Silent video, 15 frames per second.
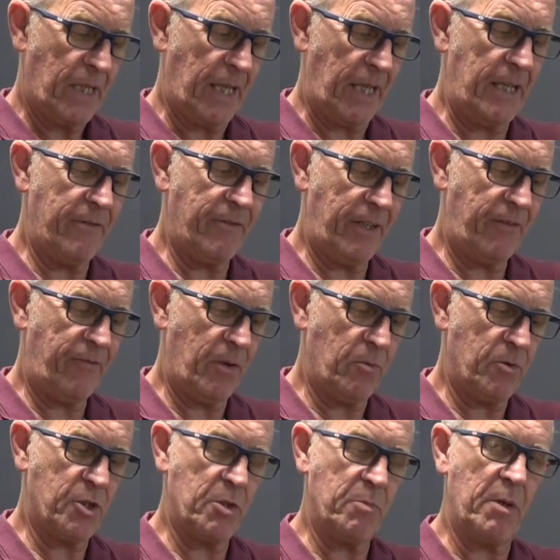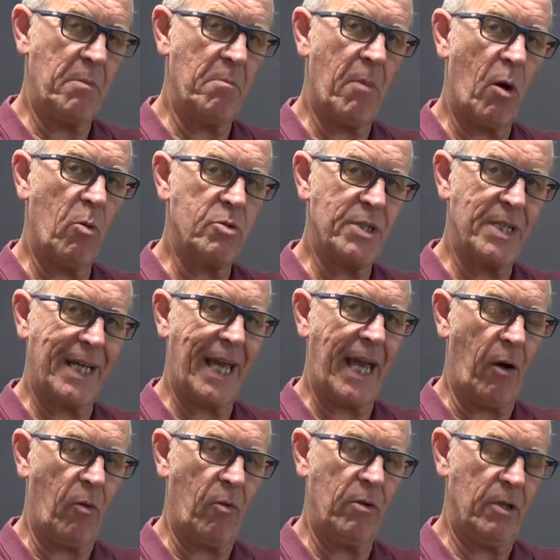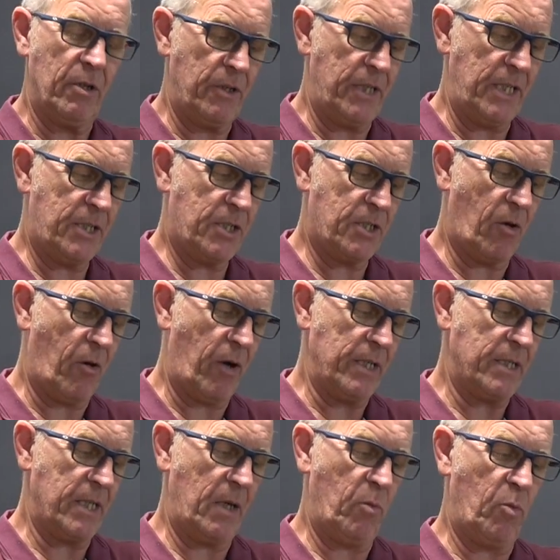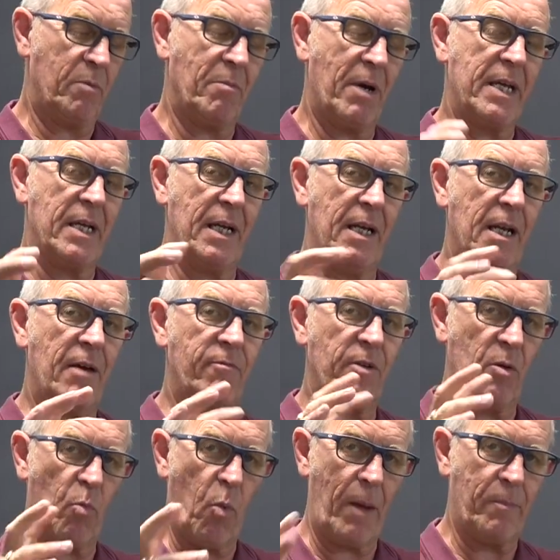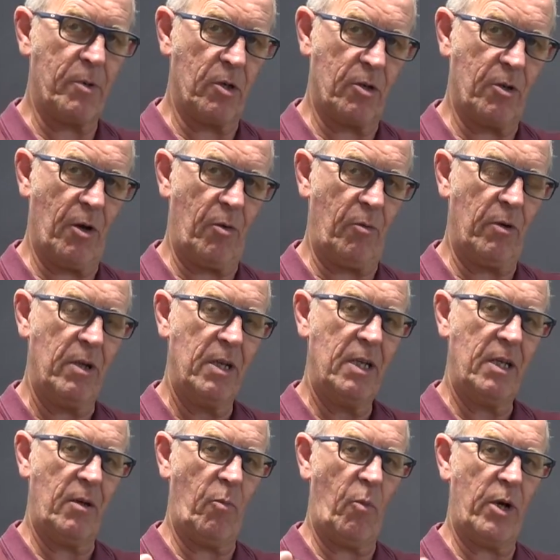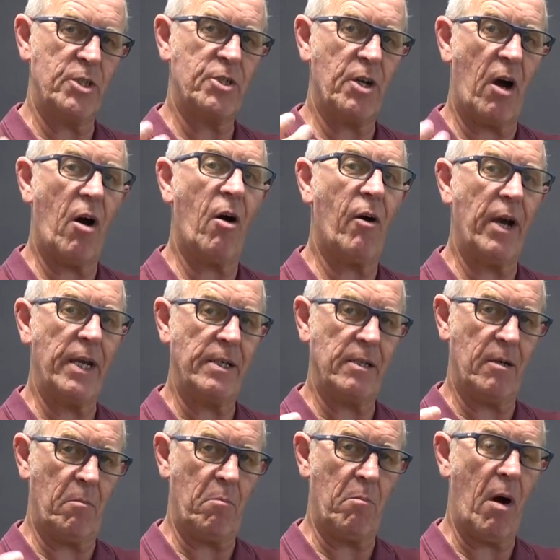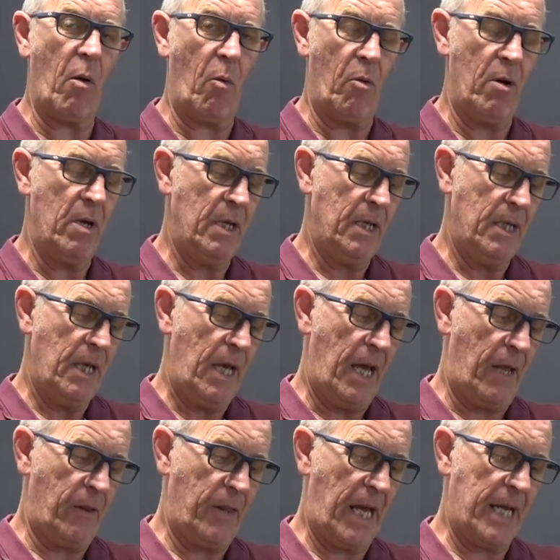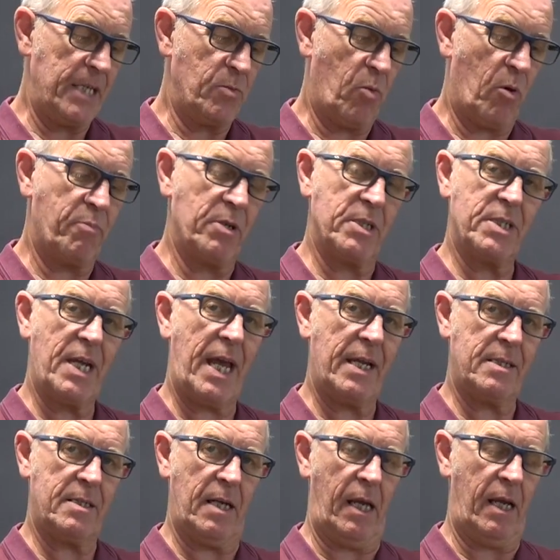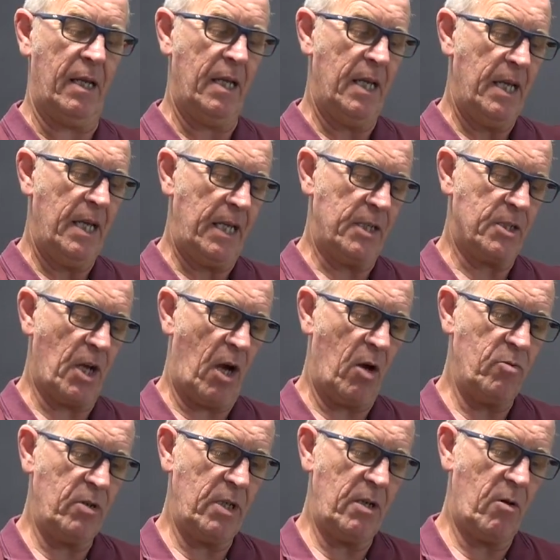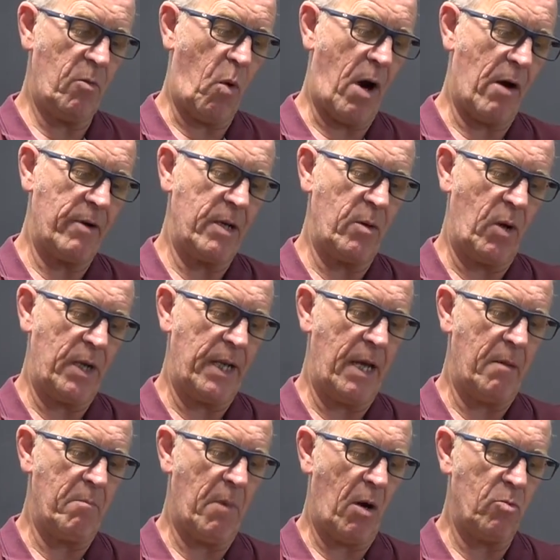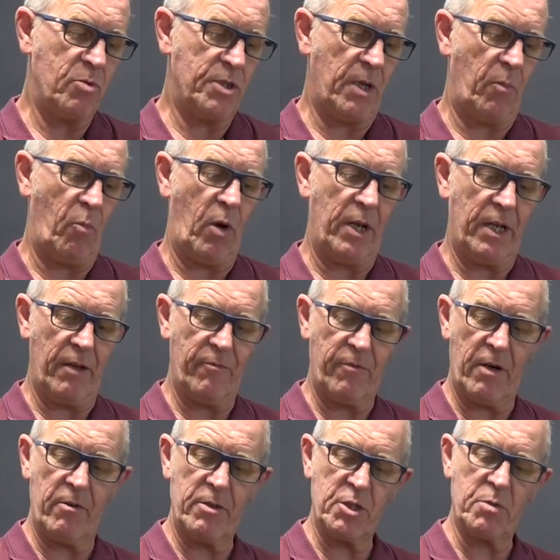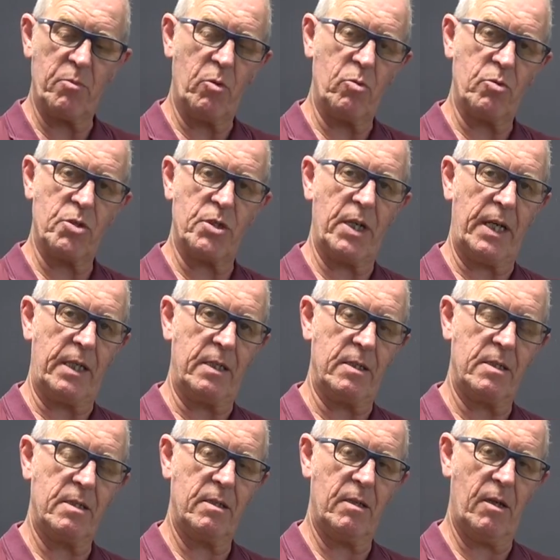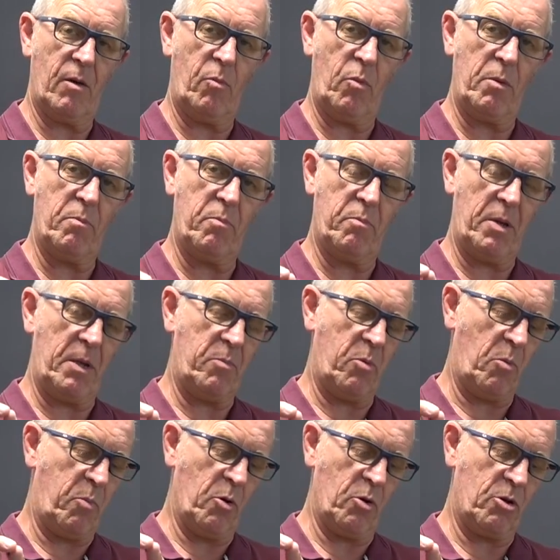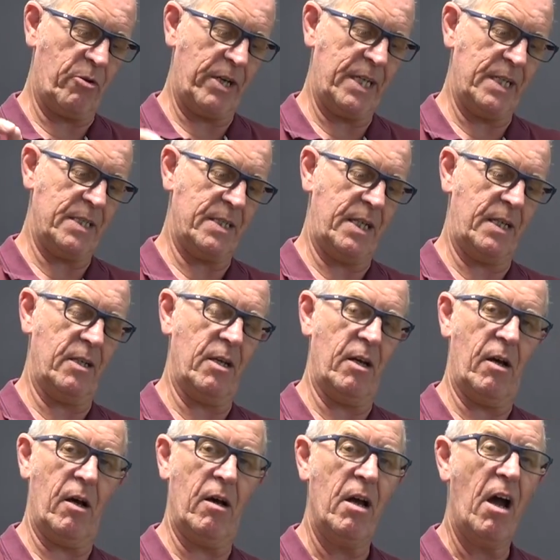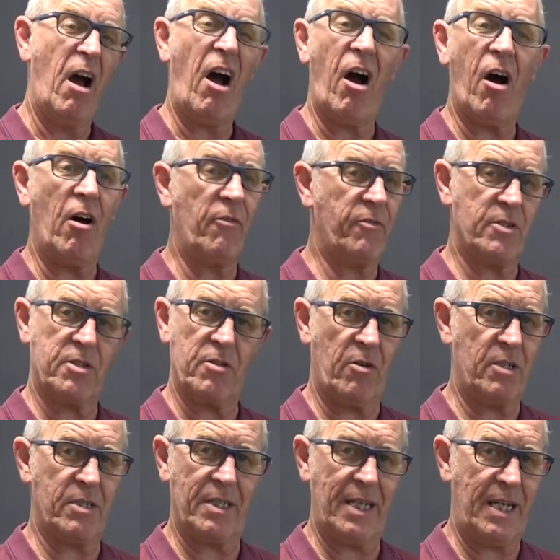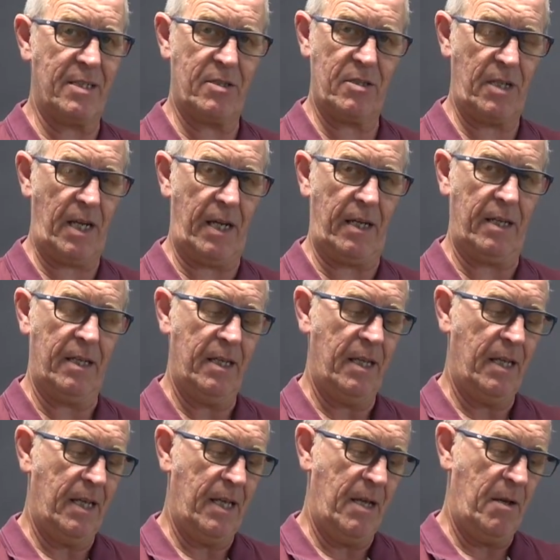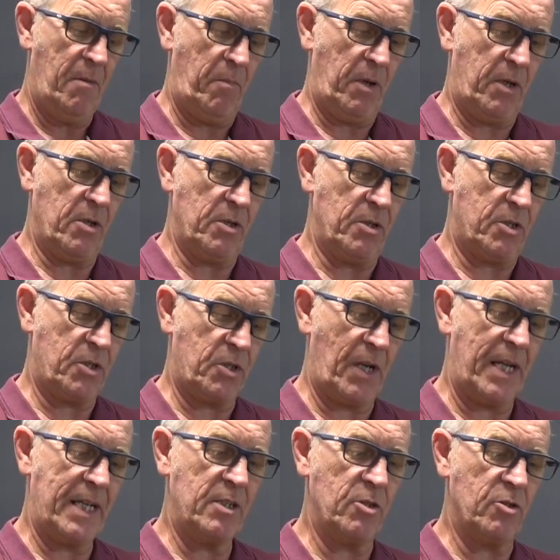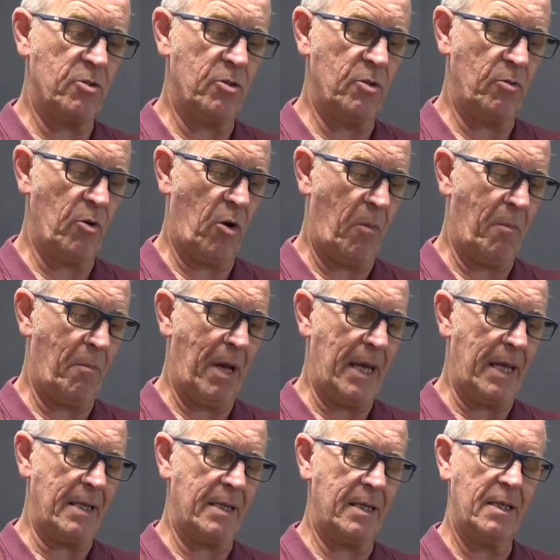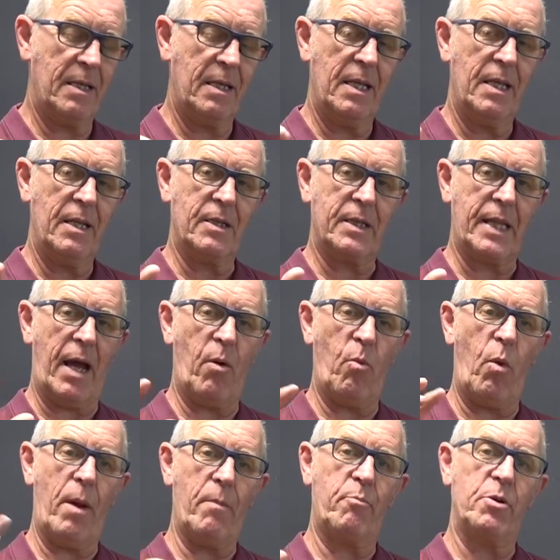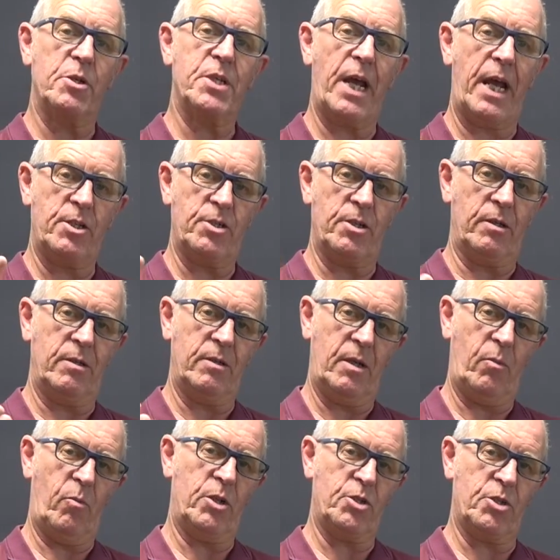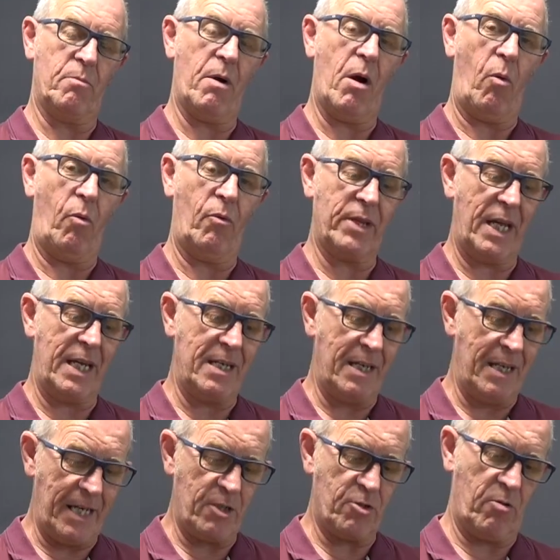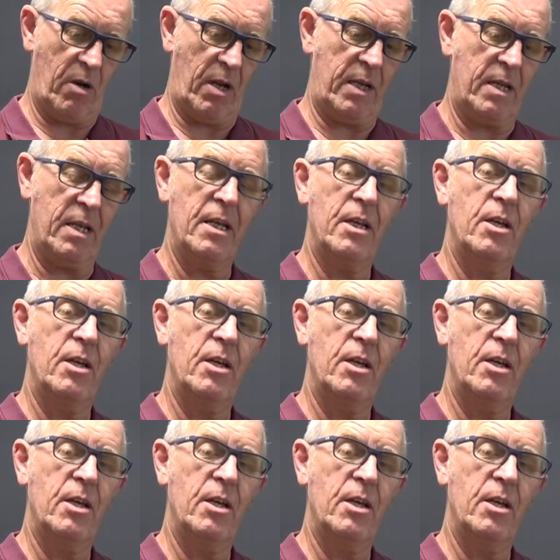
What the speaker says: even if it was to be molting out, at this size it would make a lovely web cocoon in which to hide and molt, and that is what protects it. It's only a worry when they're molting, when they're very small slings, and people put crickets in that are half the size of their sling, because slings do not make that web protection in which to molt. They literally